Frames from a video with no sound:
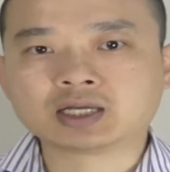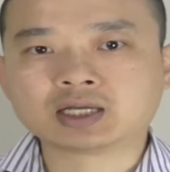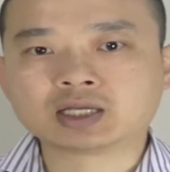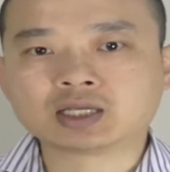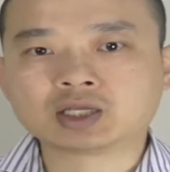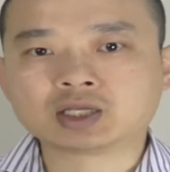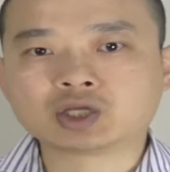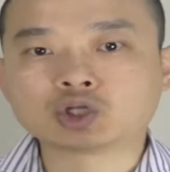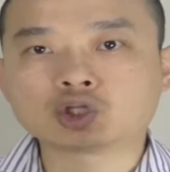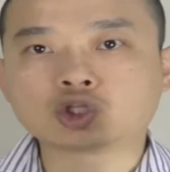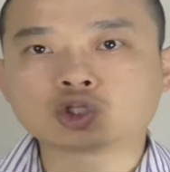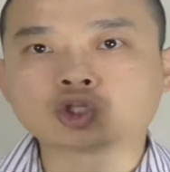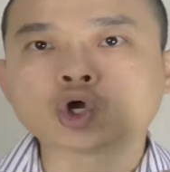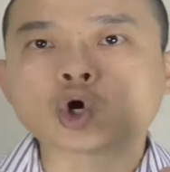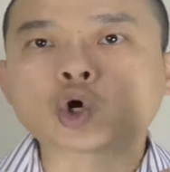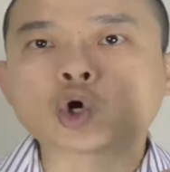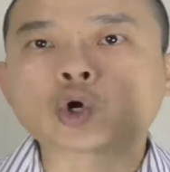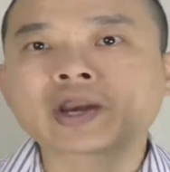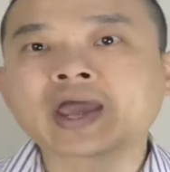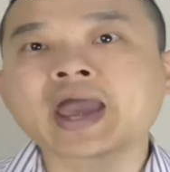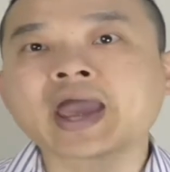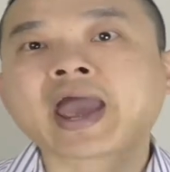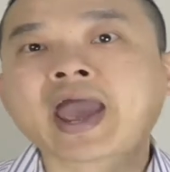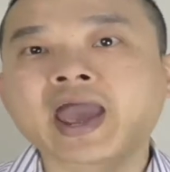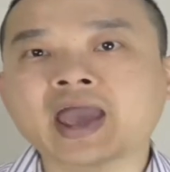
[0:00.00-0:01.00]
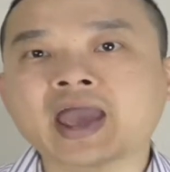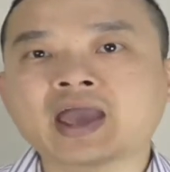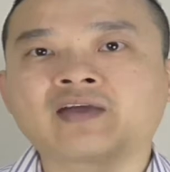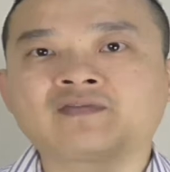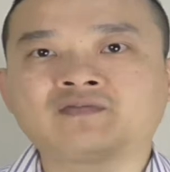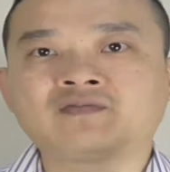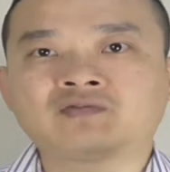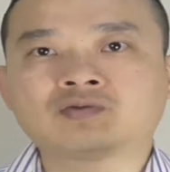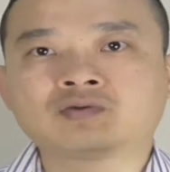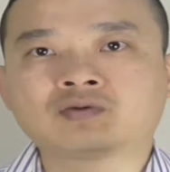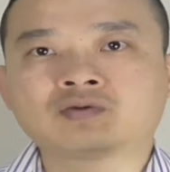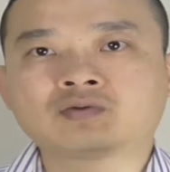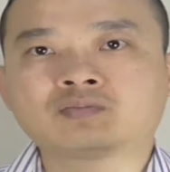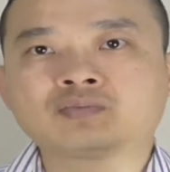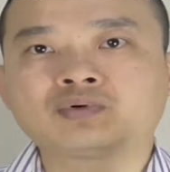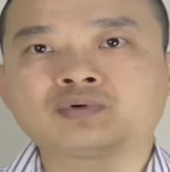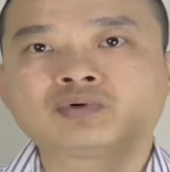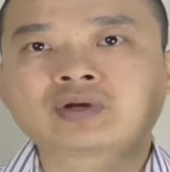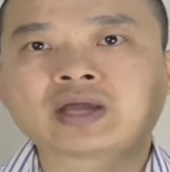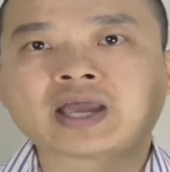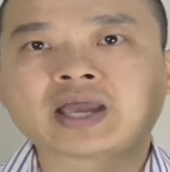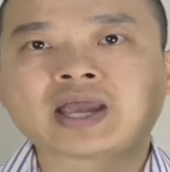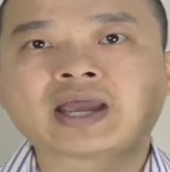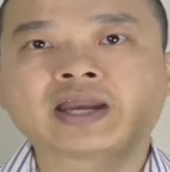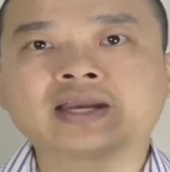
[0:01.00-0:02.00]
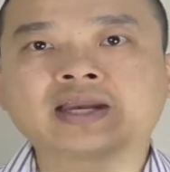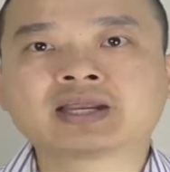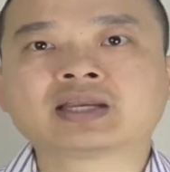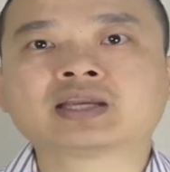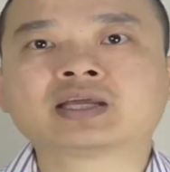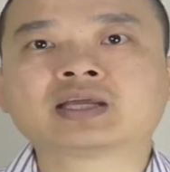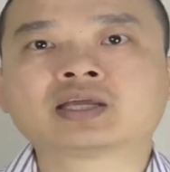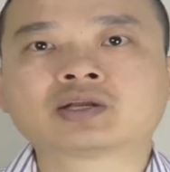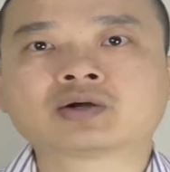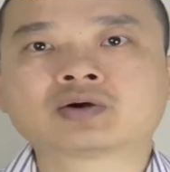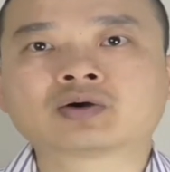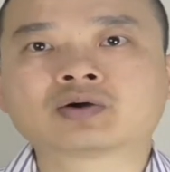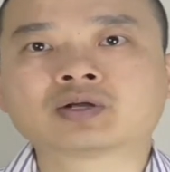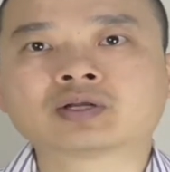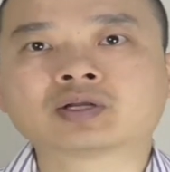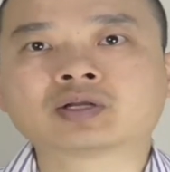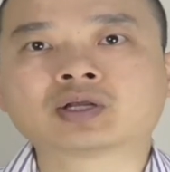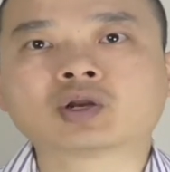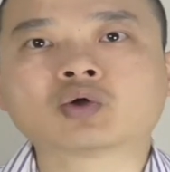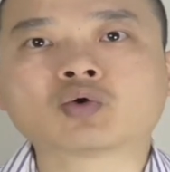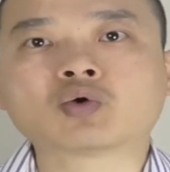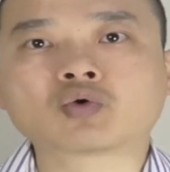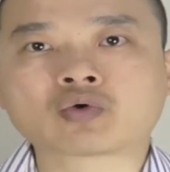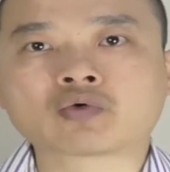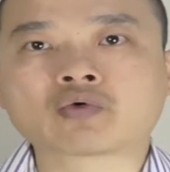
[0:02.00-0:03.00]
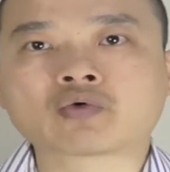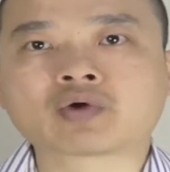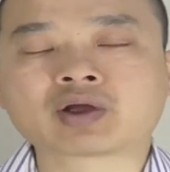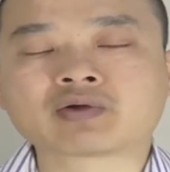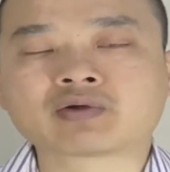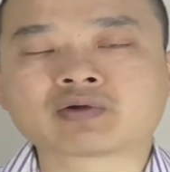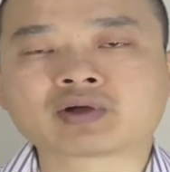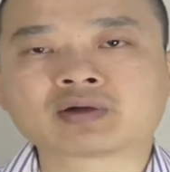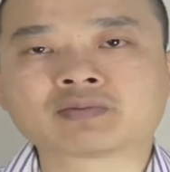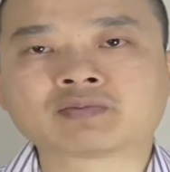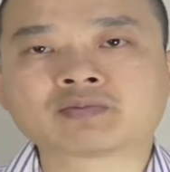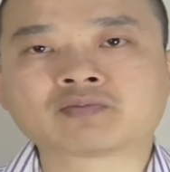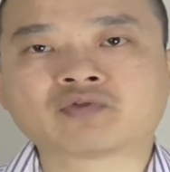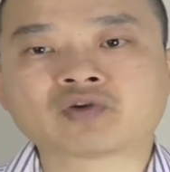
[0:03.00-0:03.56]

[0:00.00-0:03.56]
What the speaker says: you don't have to put any needle in the local area.